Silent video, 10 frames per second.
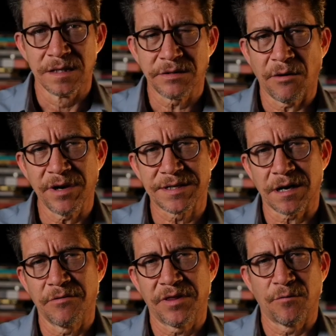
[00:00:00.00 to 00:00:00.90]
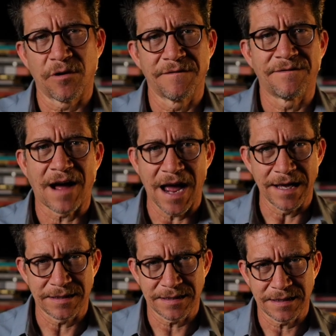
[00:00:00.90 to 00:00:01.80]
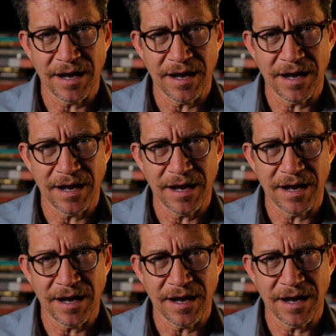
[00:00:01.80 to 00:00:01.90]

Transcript: So I want to start with the word vice.